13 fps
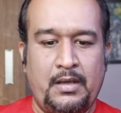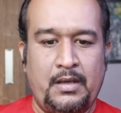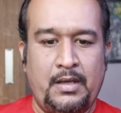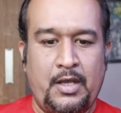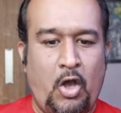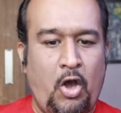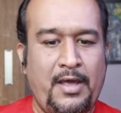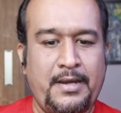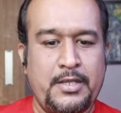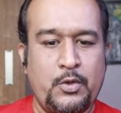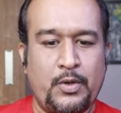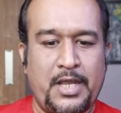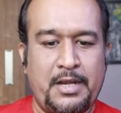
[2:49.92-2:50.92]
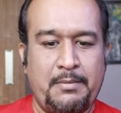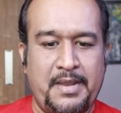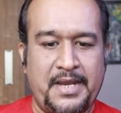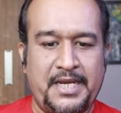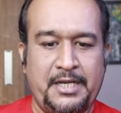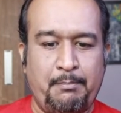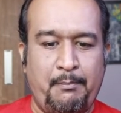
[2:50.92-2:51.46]
Or you can
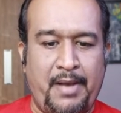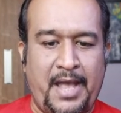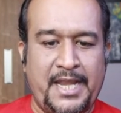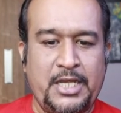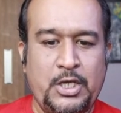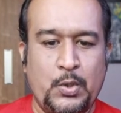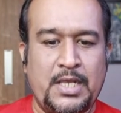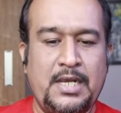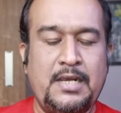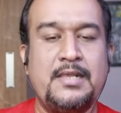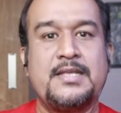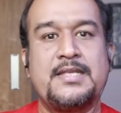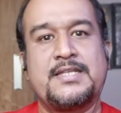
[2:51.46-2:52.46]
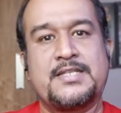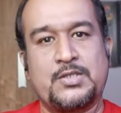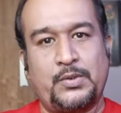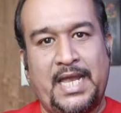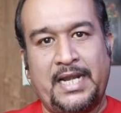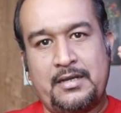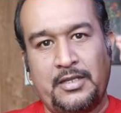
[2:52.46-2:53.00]
make it manual
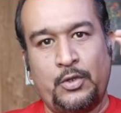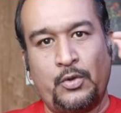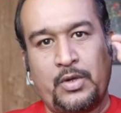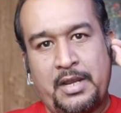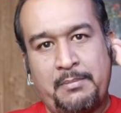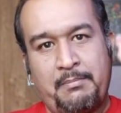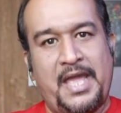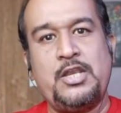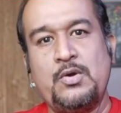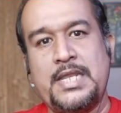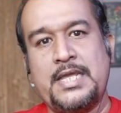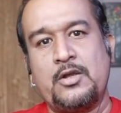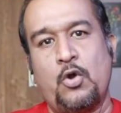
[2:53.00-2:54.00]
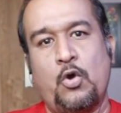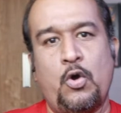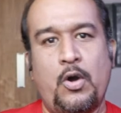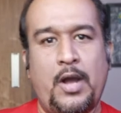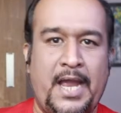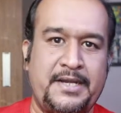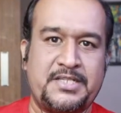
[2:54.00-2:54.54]
so that you can manually
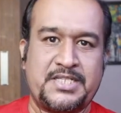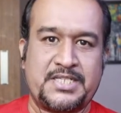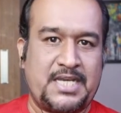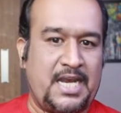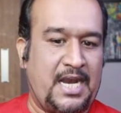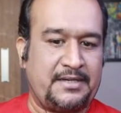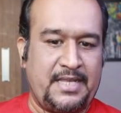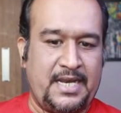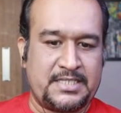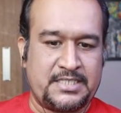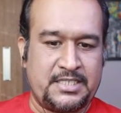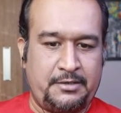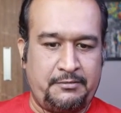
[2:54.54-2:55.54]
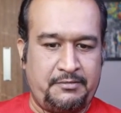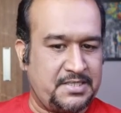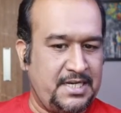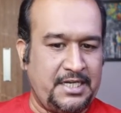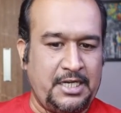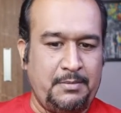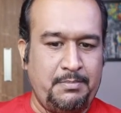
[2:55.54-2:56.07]
go and start that
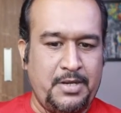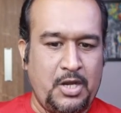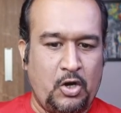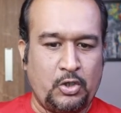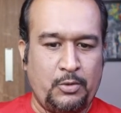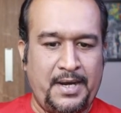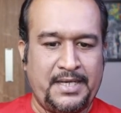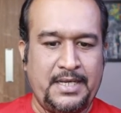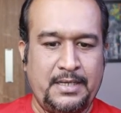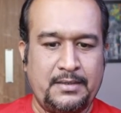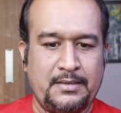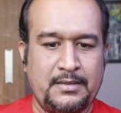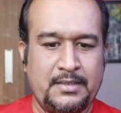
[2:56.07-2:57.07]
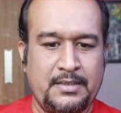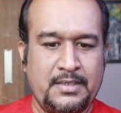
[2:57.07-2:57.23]
service. Let it be automatic.